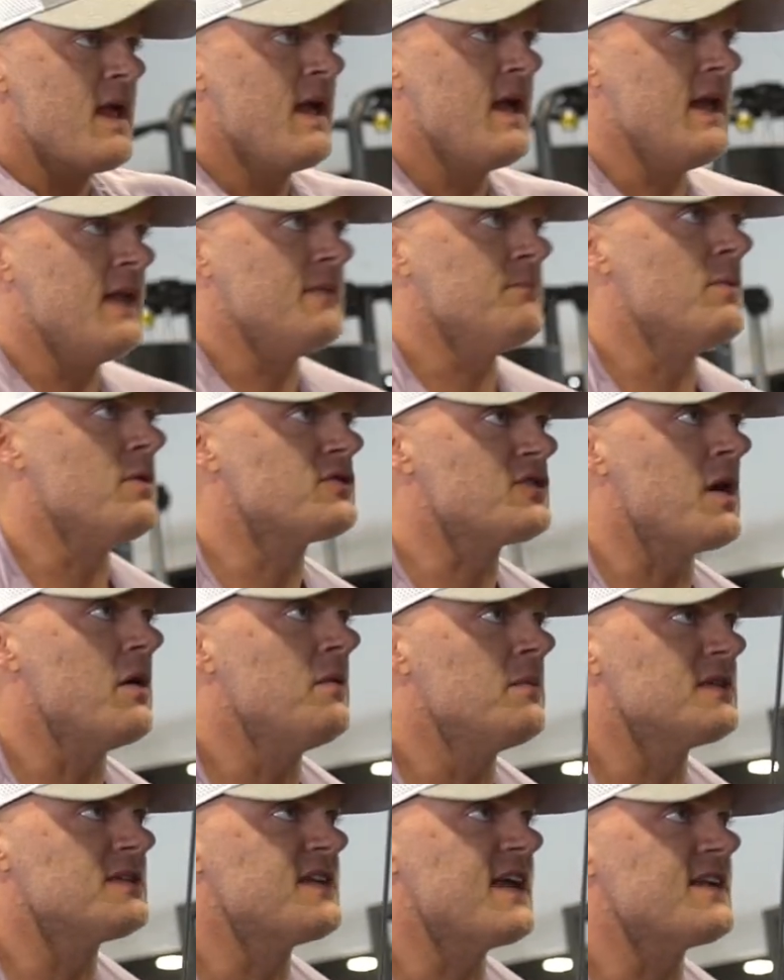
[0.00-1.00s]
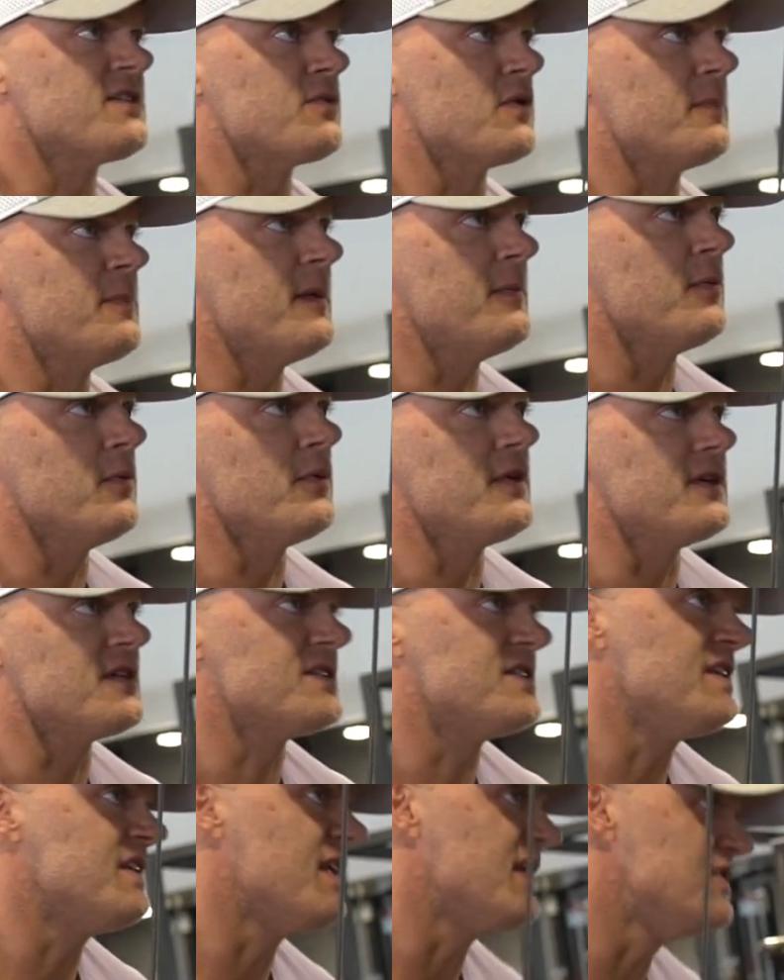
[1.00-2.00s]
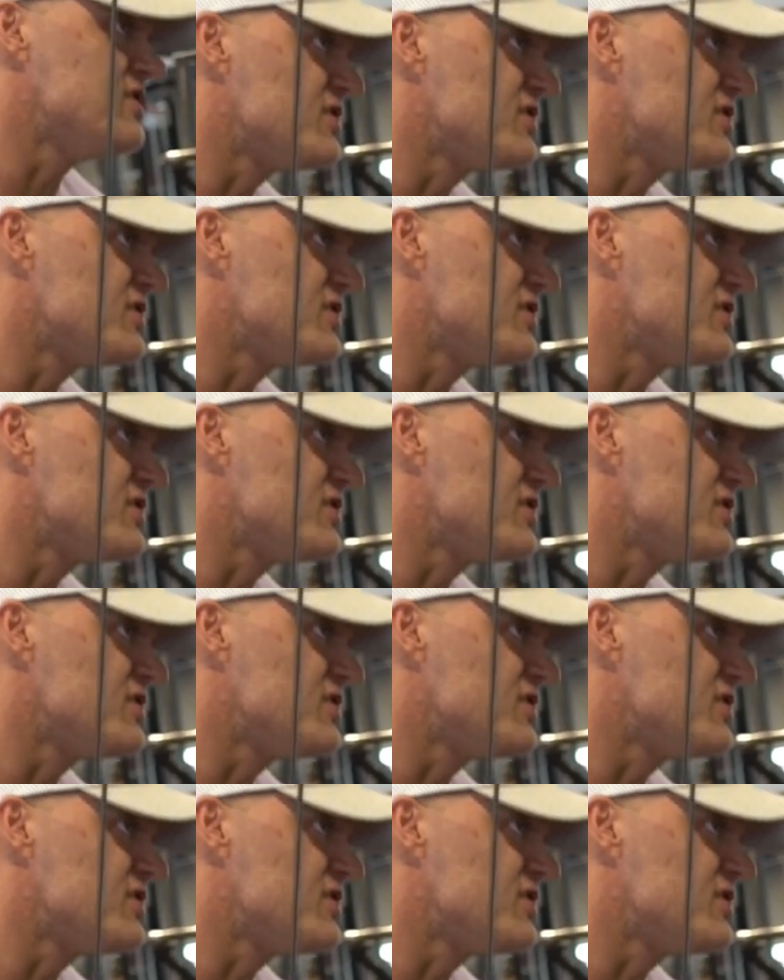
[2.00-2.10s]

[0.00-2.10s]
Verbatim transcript: And most common mistakes are people where you see that